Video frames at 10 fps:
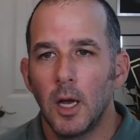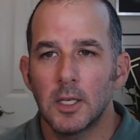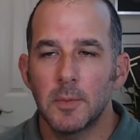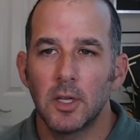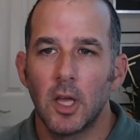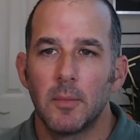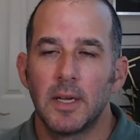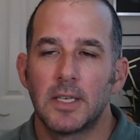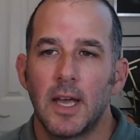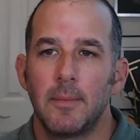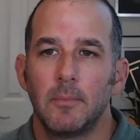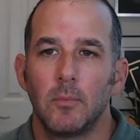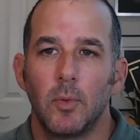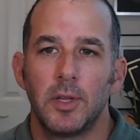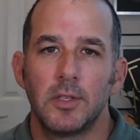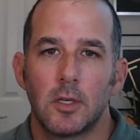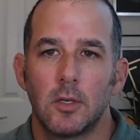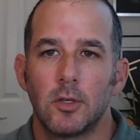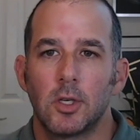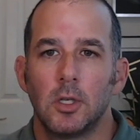I spend a lot of my time with
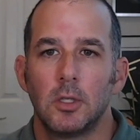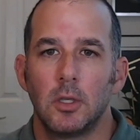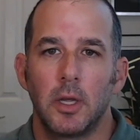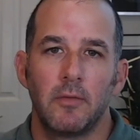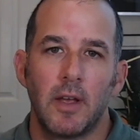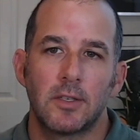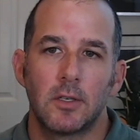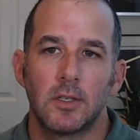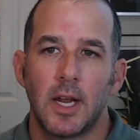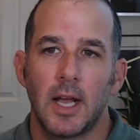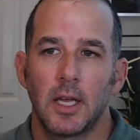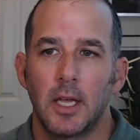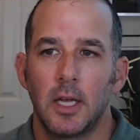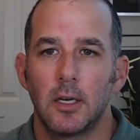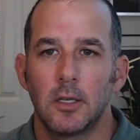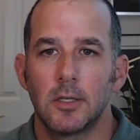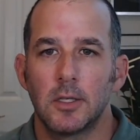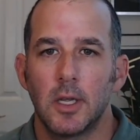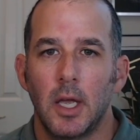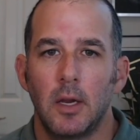institutional investors and
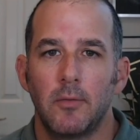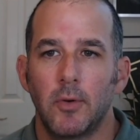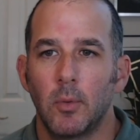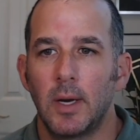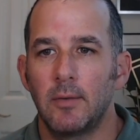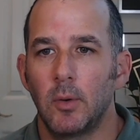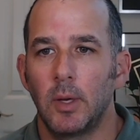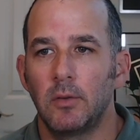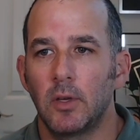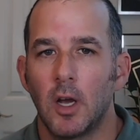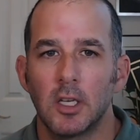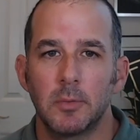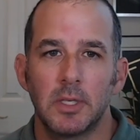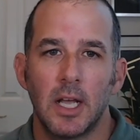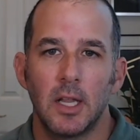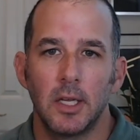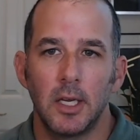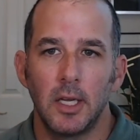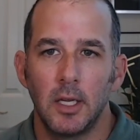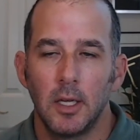allocators, and for whatever reason,
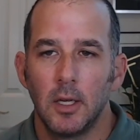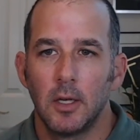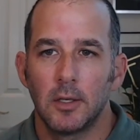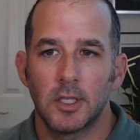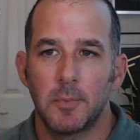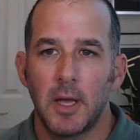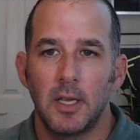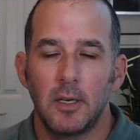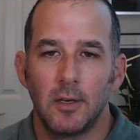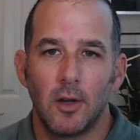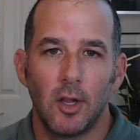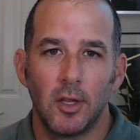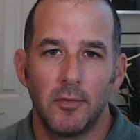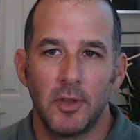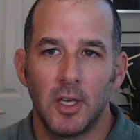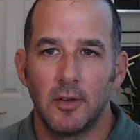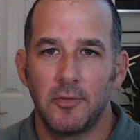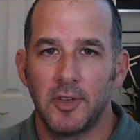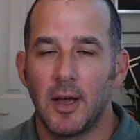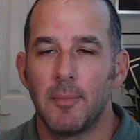hospitality, despite all of the
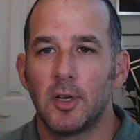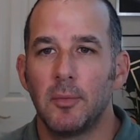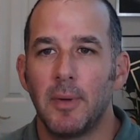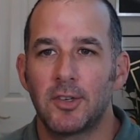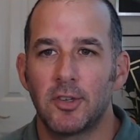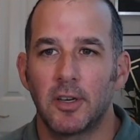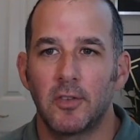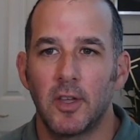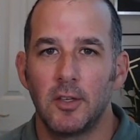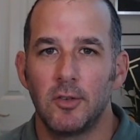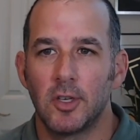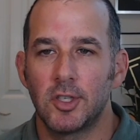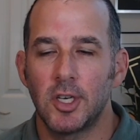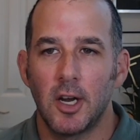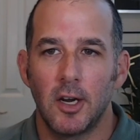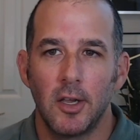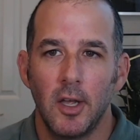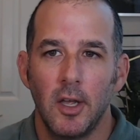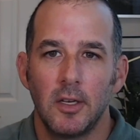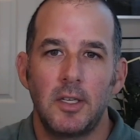phenomenal metrics that you just shared,
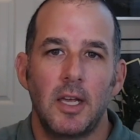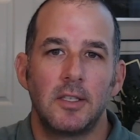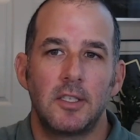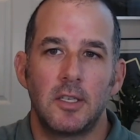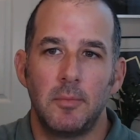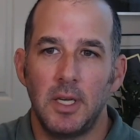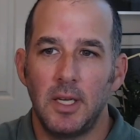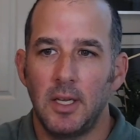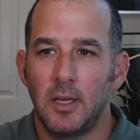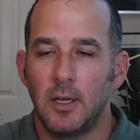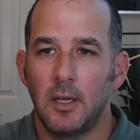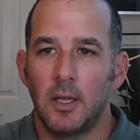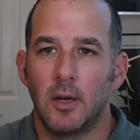tends to be